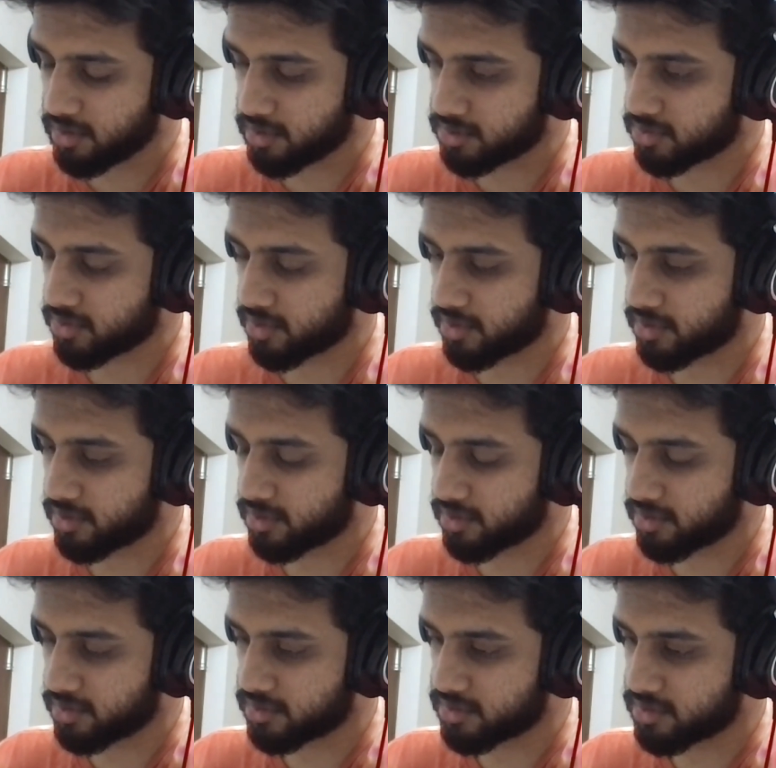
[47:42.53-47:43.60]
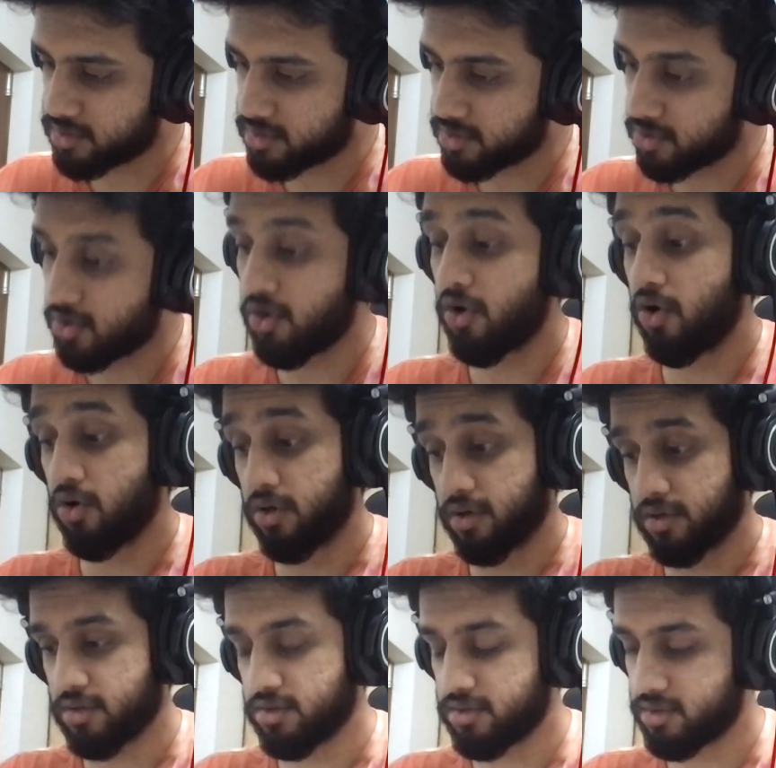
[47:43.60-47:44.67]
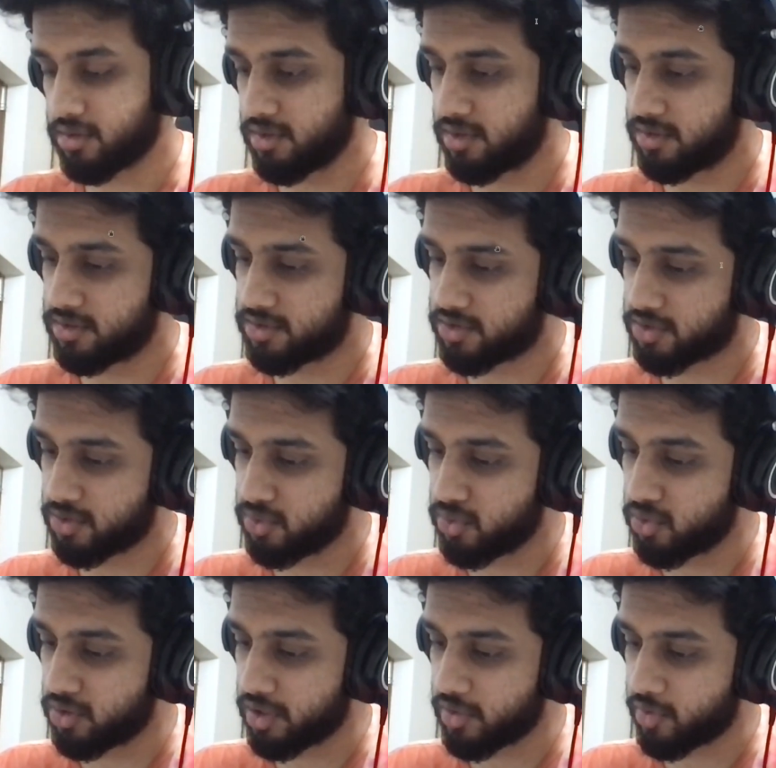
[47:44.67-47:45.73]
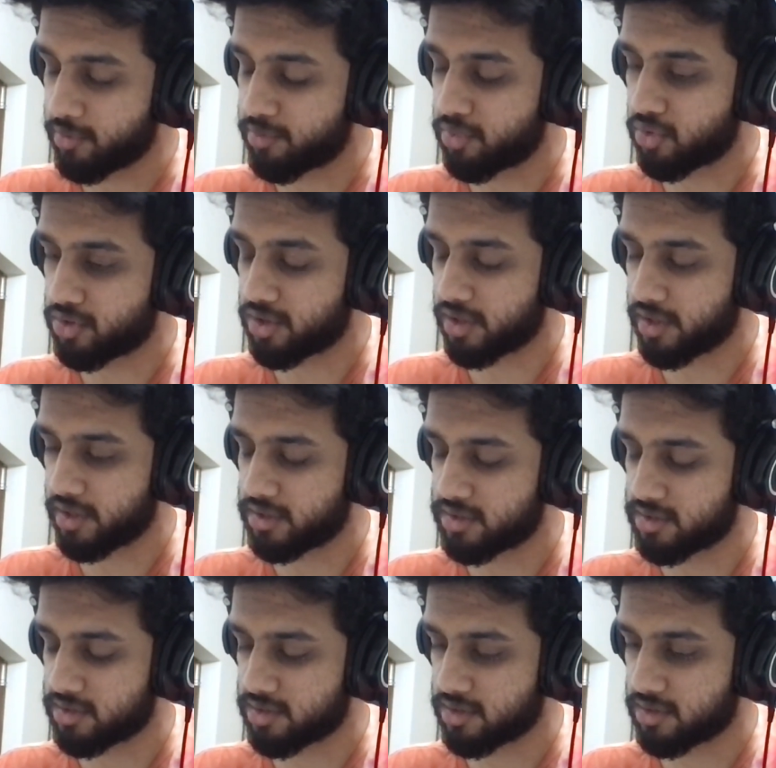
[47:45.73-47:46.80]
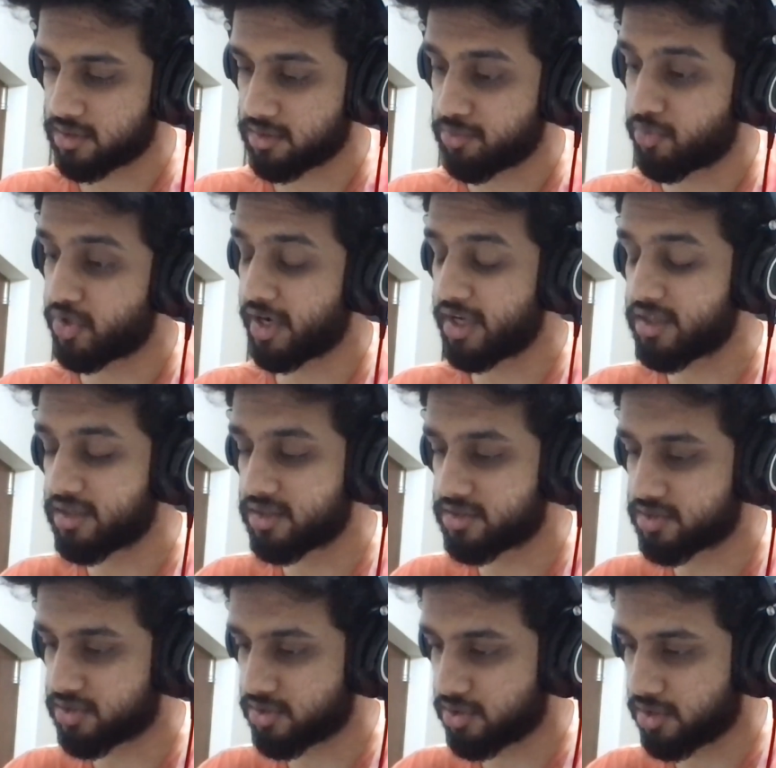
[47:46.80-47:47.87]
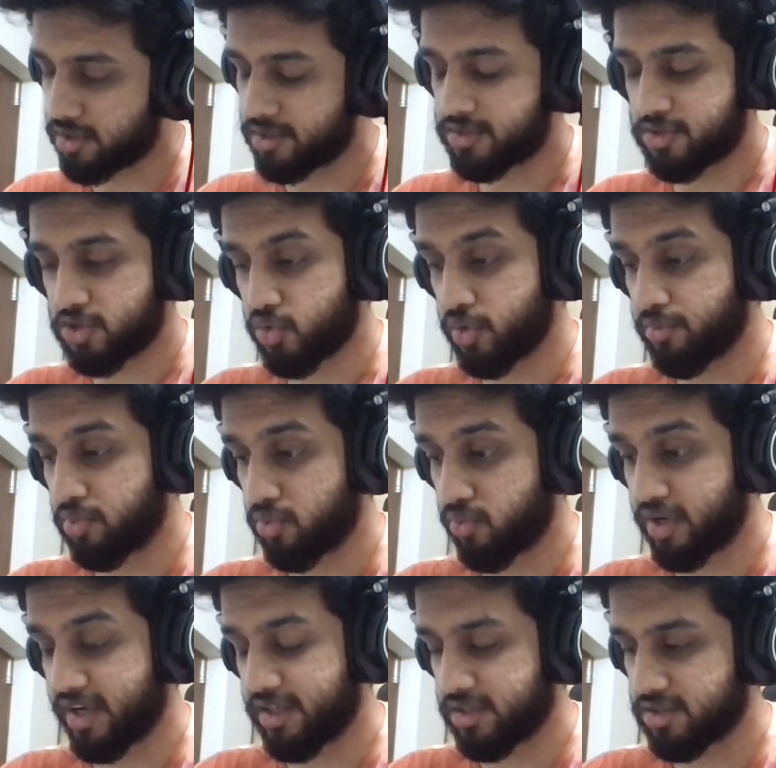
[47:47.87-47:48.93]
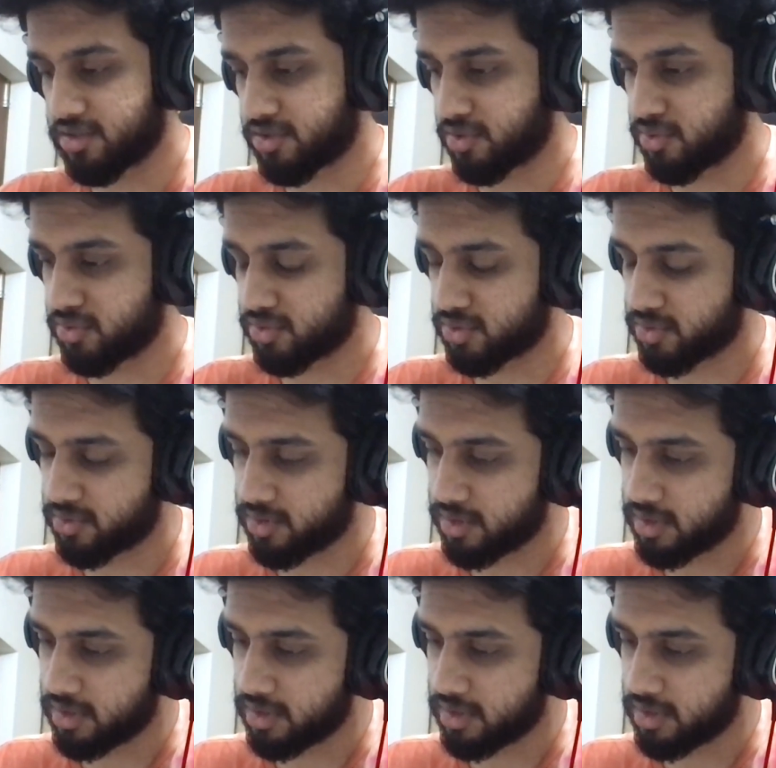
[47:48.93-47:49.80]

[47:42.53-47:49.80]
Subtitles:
So then this or it is true only when both the cases are when either is true and when either is true. So